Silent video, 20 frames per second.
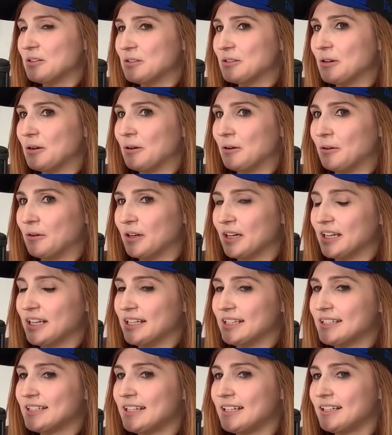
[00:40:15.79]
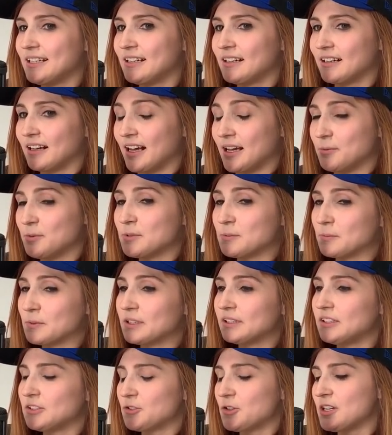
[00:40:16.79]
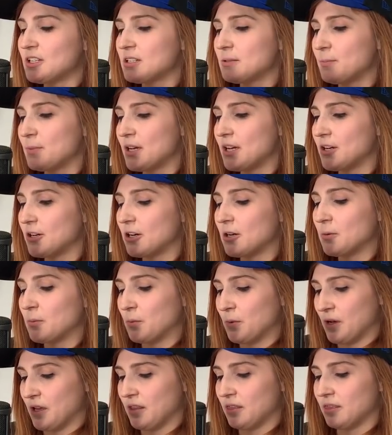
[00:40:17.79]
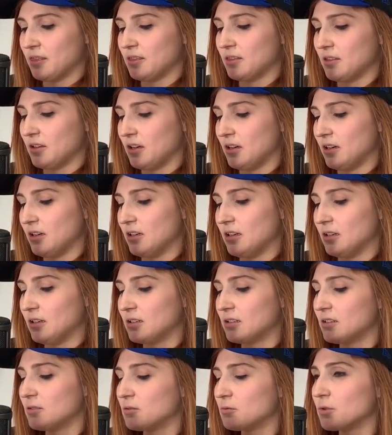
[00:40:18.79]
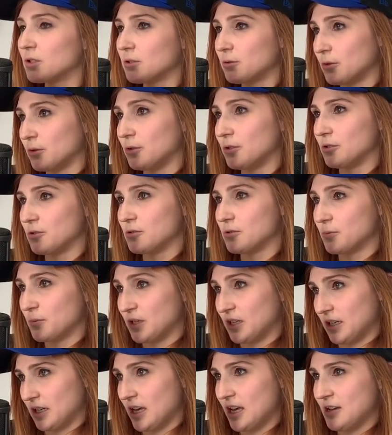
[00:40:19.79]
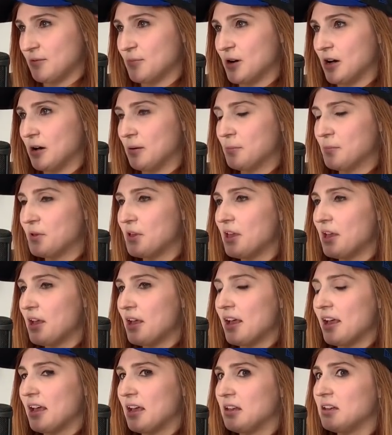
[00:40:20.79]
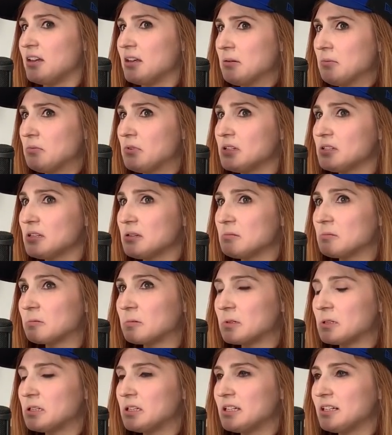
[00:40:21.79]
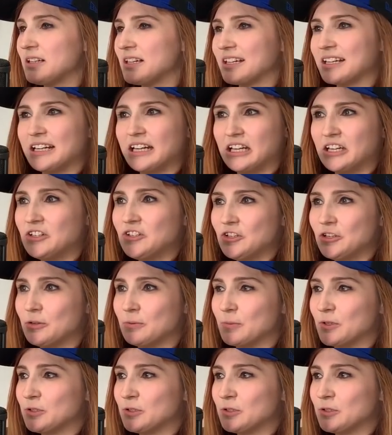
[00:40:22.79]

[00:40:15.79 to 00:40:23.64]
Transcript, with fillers: So it didn't. I was really transparent with the recruiters when it came up, and it wasn't really like an issue.